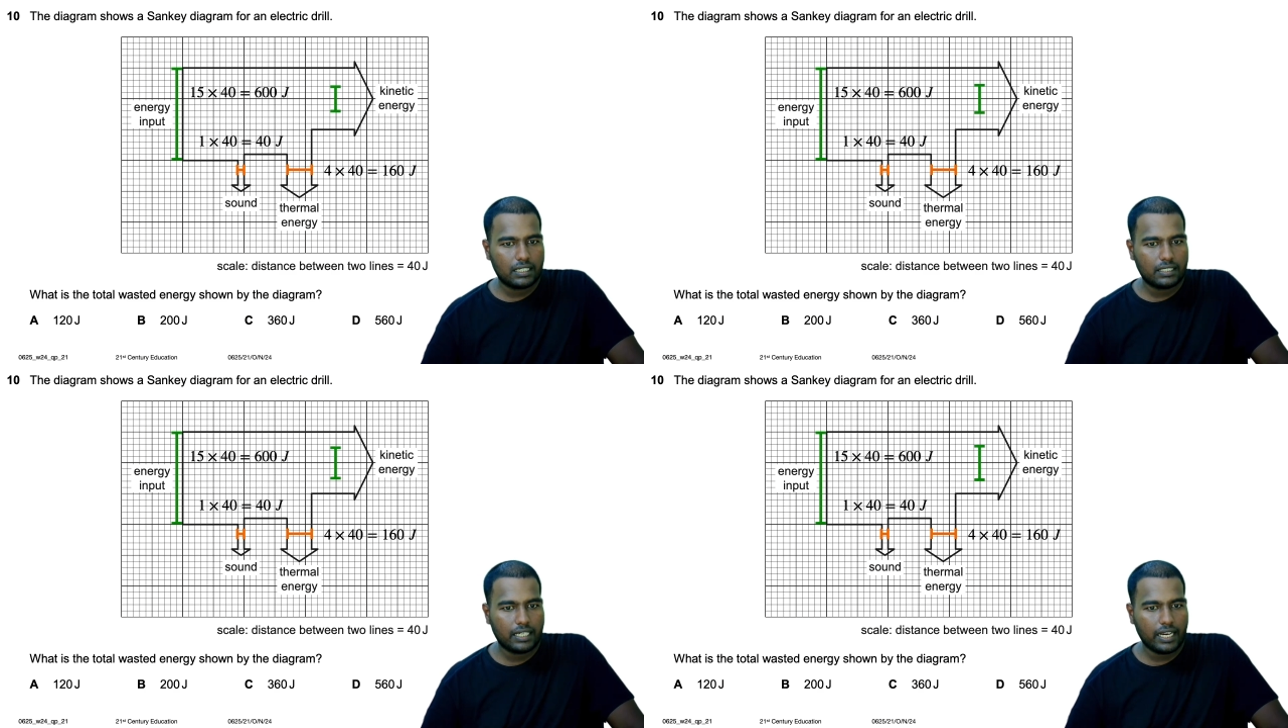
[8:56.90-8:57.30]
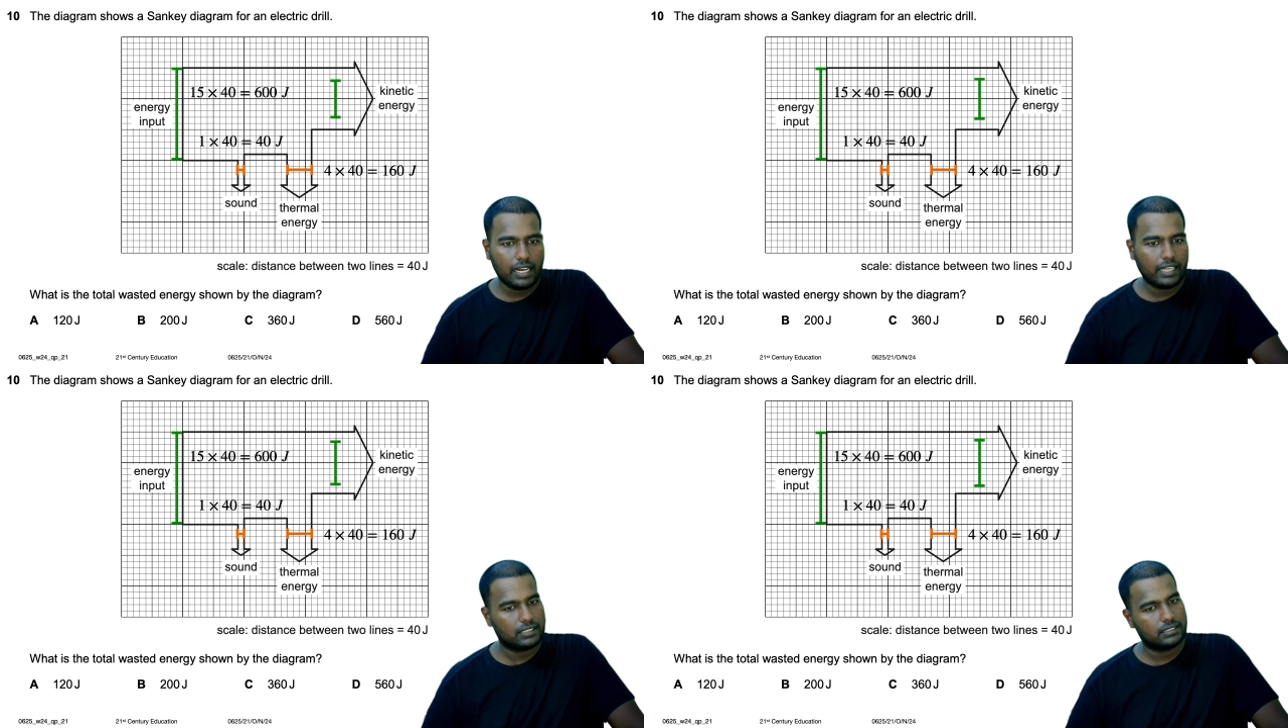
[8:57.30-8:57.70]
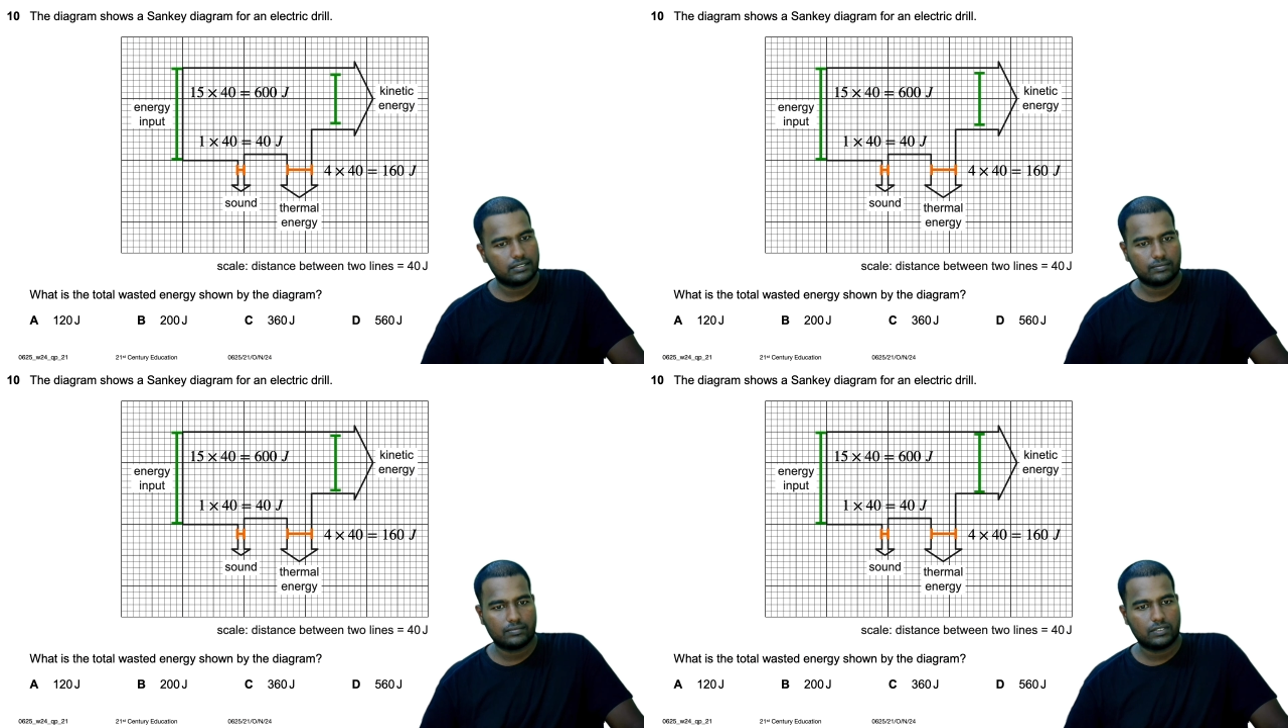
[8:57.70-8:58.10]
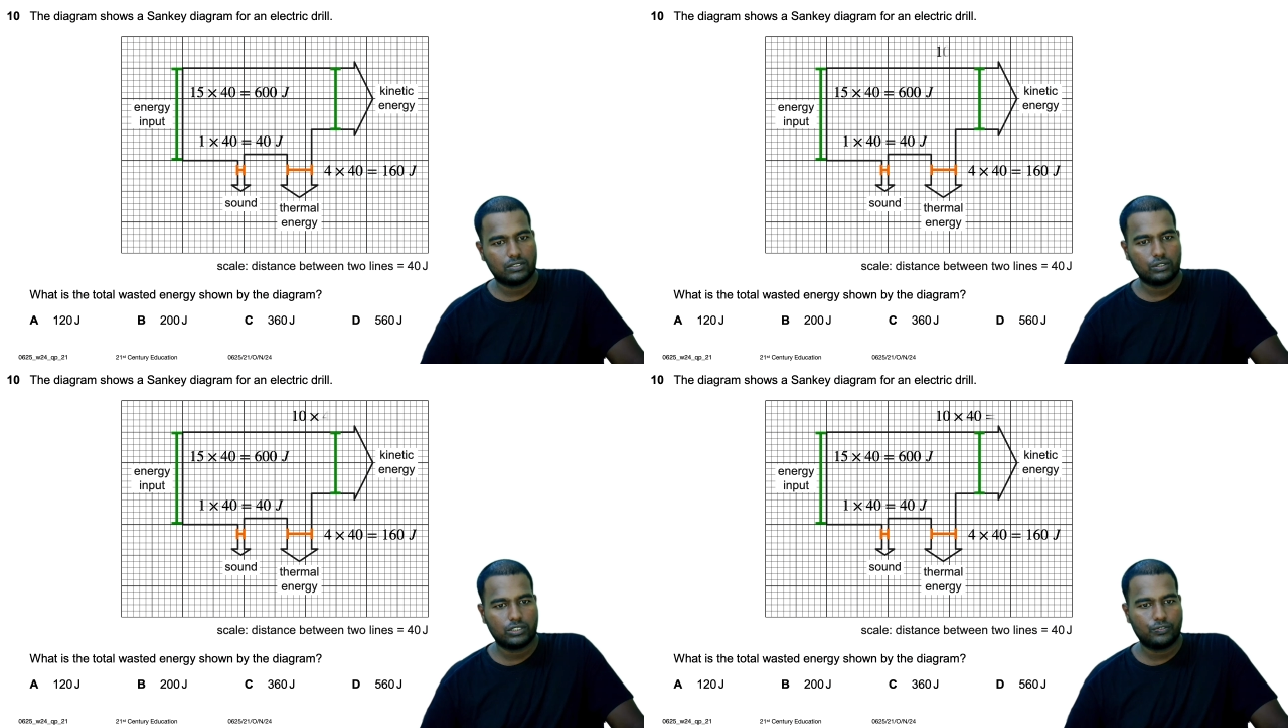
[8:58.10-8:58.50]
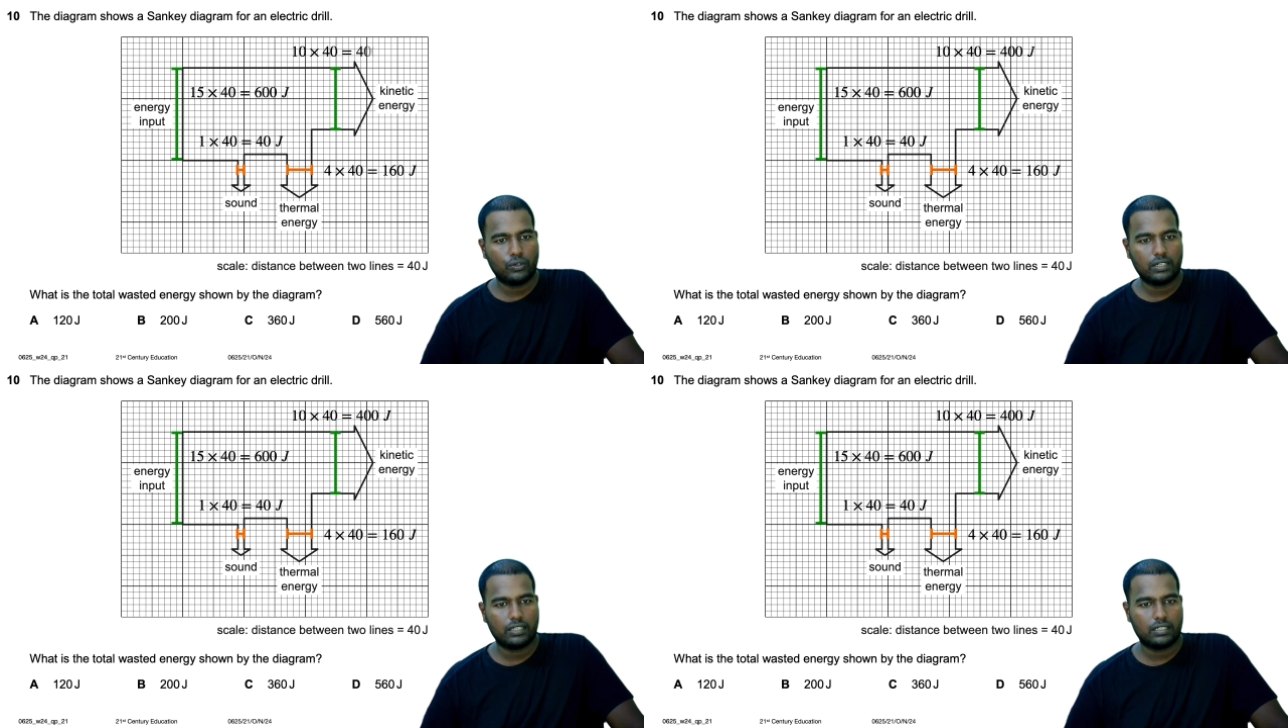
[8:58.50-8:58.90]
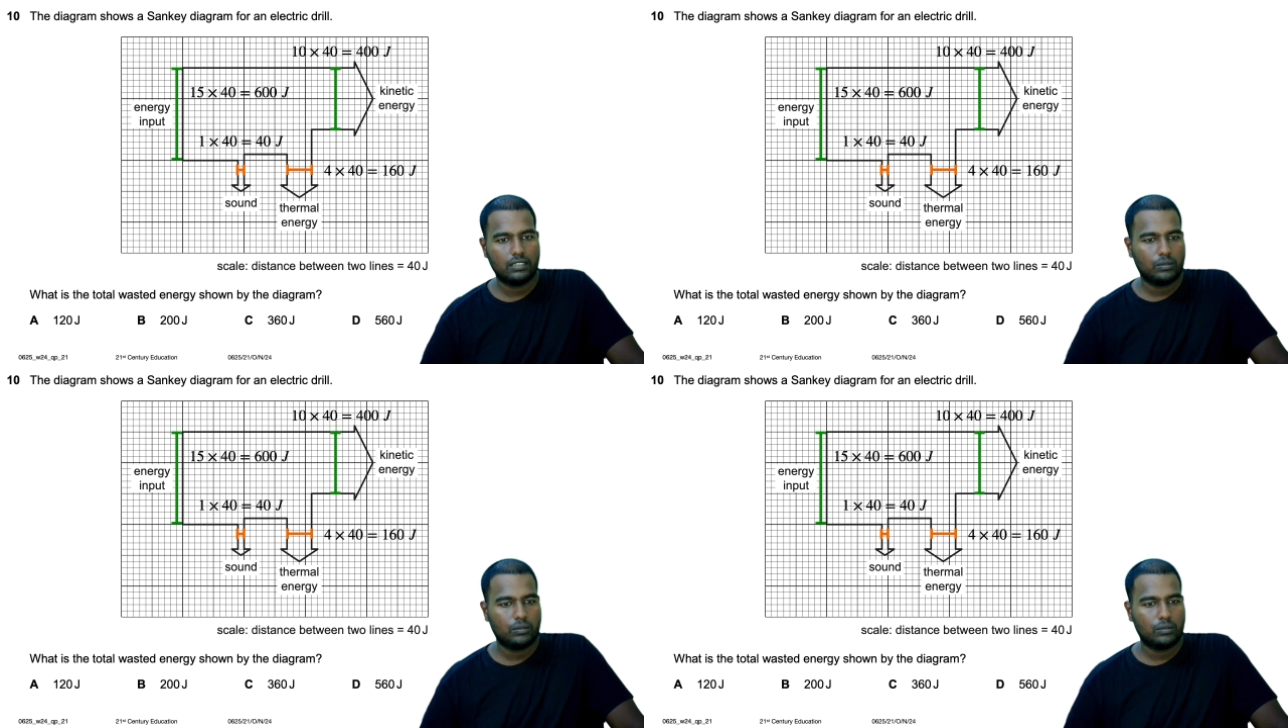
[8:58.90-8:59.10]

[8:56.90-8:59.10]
10 lines, so it's 400.